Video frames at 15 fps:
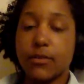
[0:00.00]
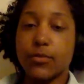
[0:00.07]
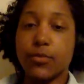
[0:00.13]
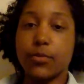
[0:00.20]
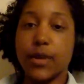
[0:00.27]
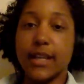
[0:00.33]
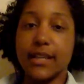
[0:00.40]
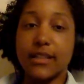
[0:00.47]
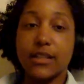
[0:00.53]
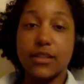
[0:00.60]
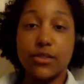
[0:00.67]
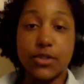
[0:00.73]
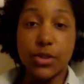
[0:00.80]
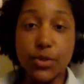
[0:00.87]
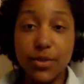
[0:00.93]
Right.
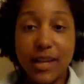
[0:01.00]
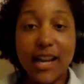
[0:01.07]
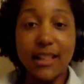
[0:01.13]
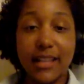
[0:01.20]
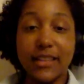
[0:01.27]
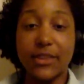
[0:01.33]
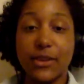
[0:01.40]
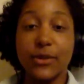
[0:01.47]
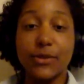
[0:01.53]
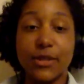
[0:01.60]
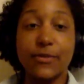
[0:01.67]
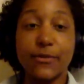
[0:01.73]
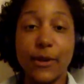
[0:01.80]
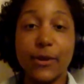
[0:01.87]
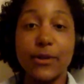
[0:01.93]
Do not let
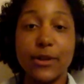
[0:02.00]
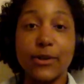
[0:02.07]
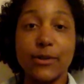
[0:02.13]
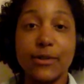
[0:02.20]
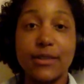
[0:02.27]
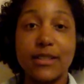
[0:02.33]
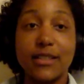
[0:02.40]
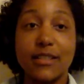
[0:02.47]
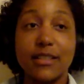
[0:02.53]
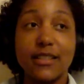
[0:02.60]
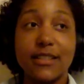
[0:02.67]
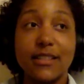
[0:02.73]
those photos